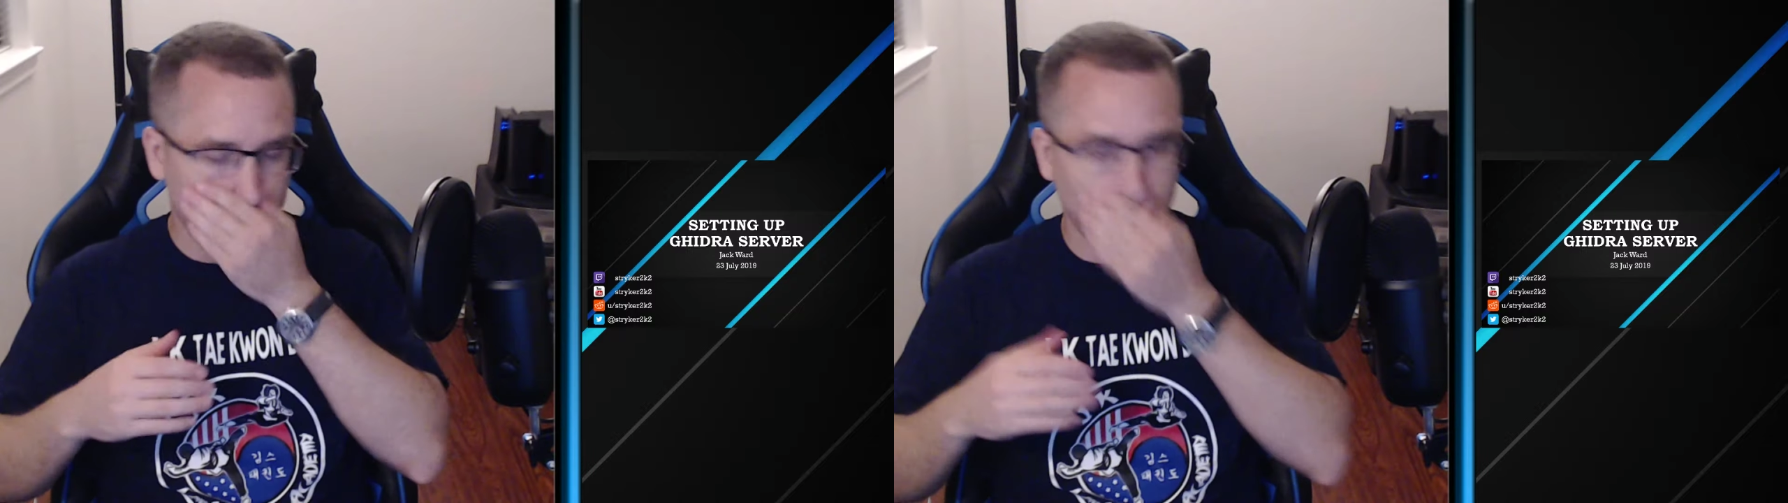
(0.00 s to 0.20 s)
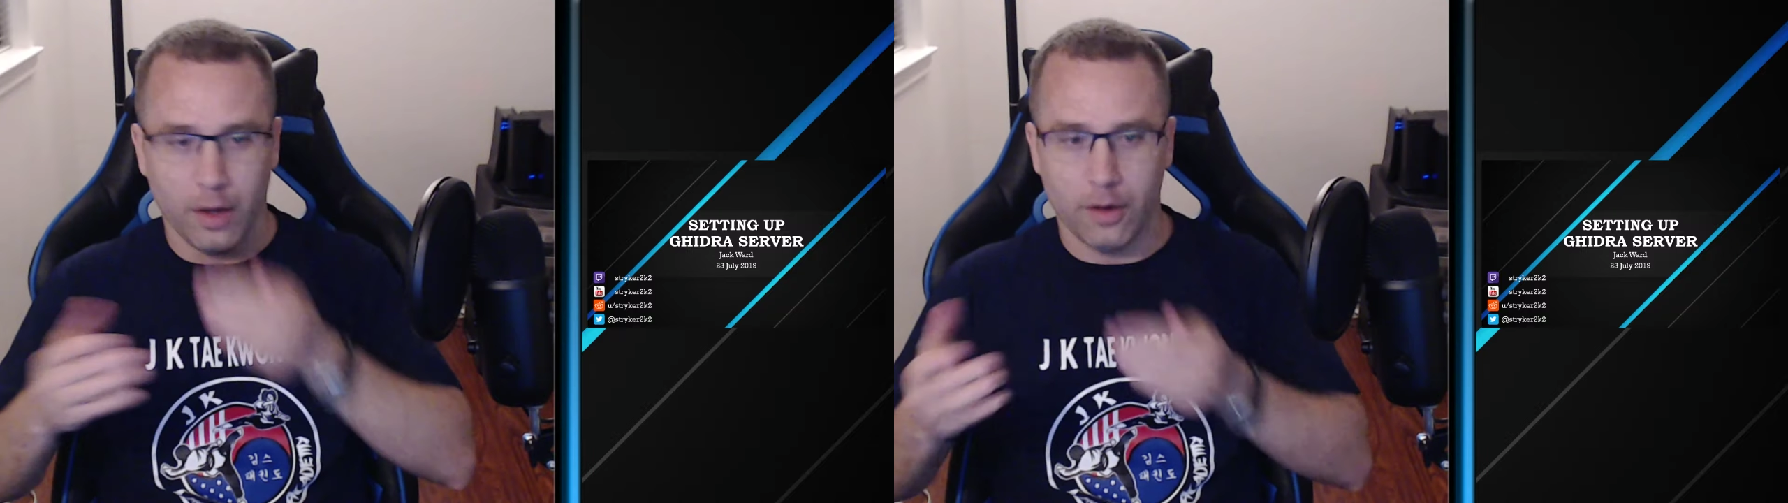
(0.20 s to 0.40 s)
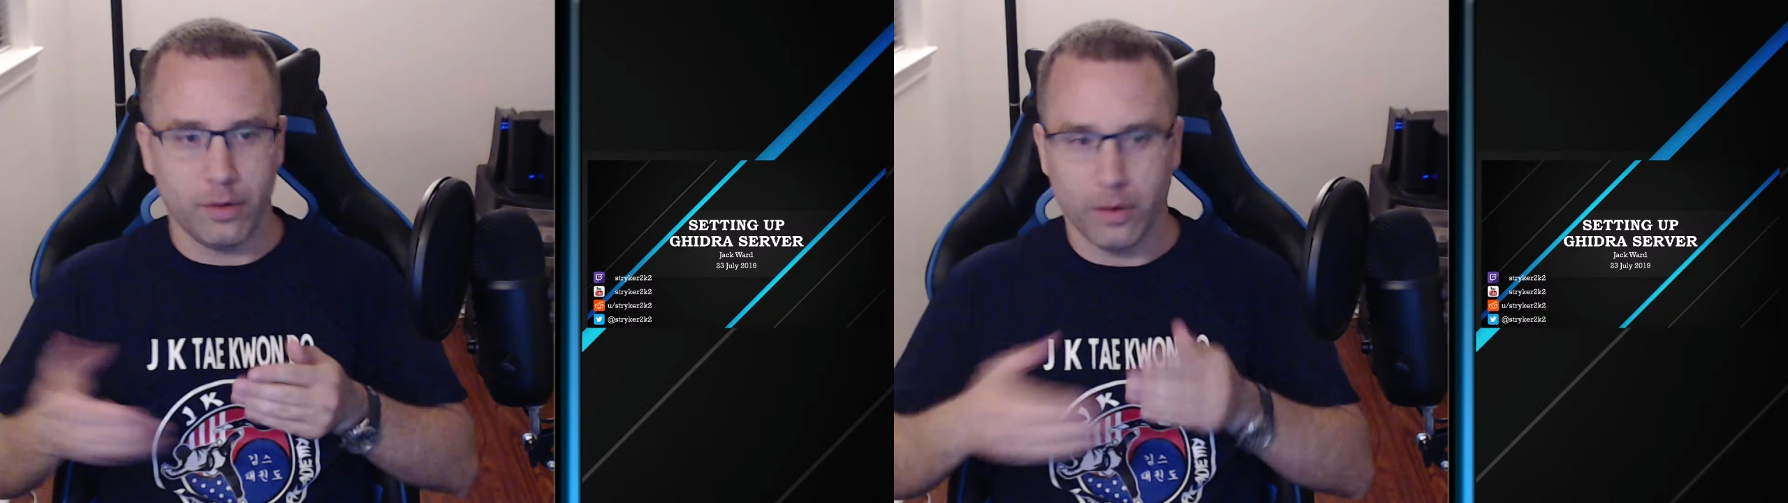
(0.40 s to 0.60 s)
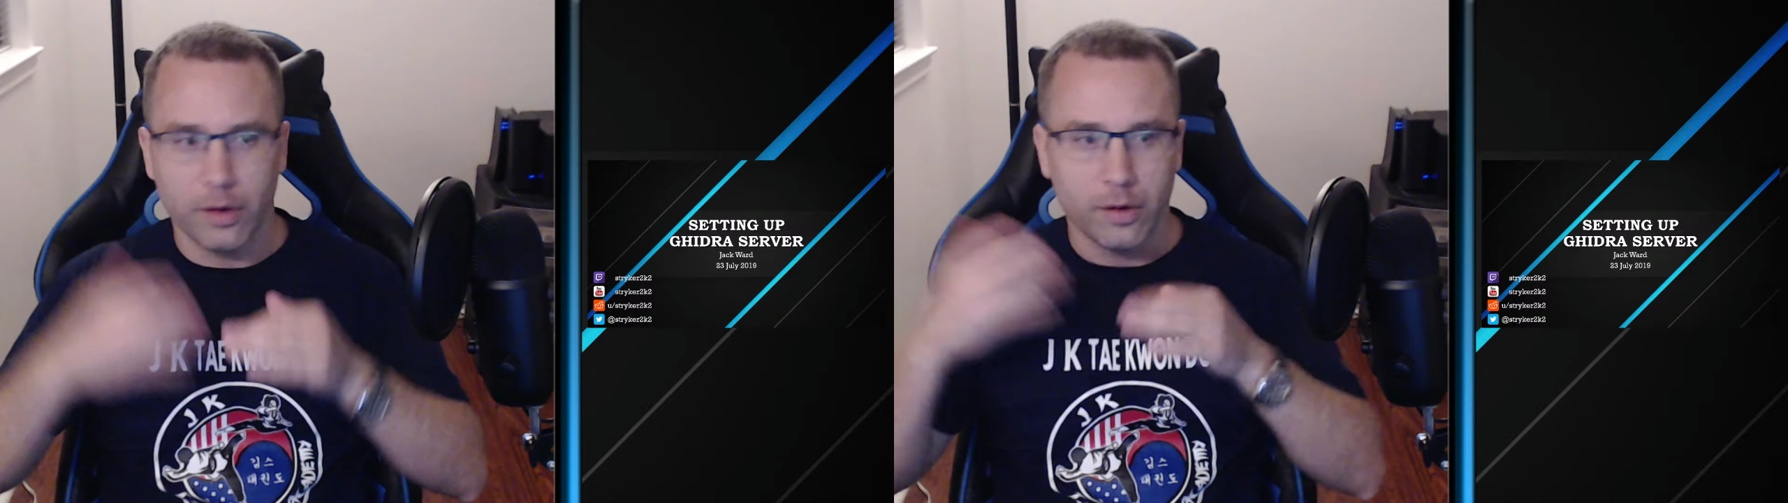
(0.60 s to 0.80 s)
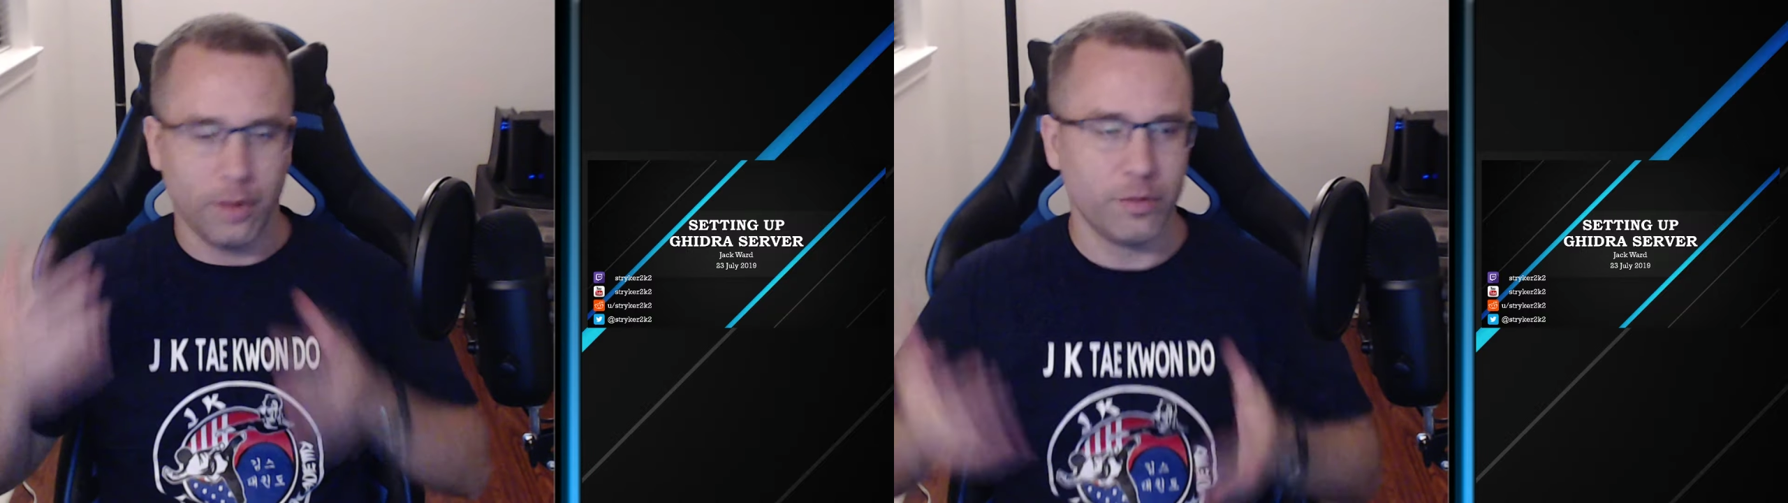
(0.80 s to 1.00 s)
All right,
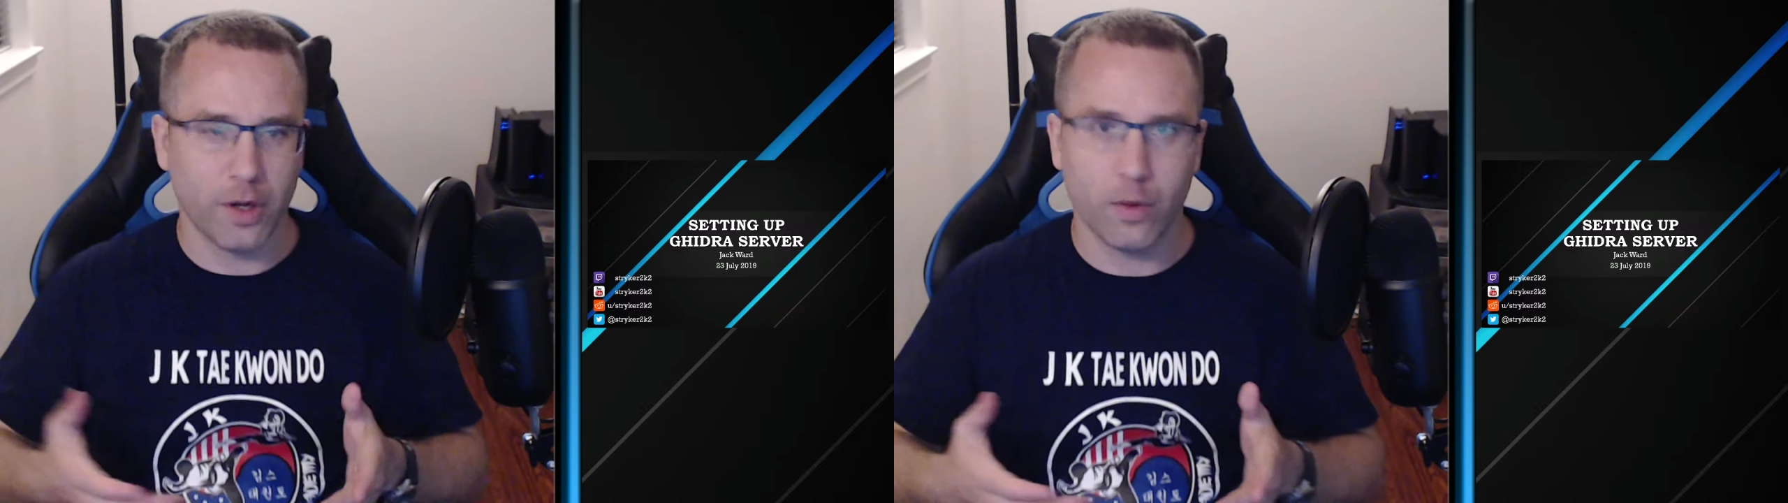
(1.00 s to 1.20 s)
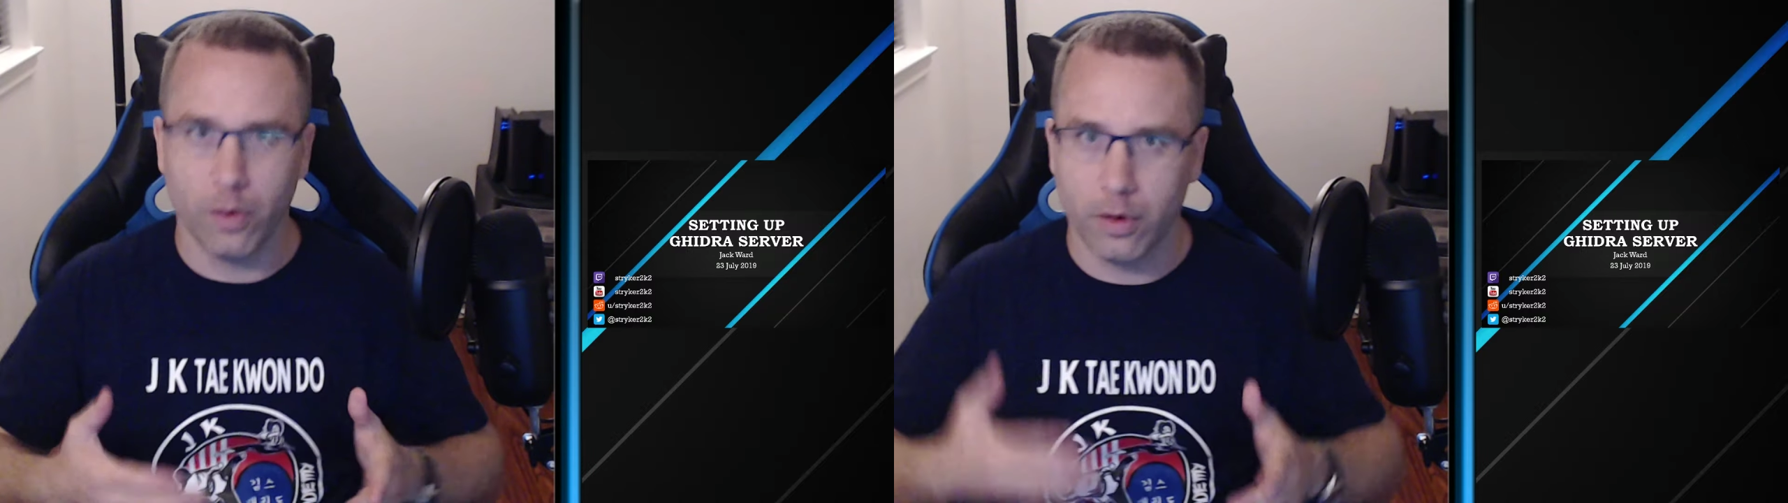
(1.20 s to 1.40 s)
I'm Jack Ward.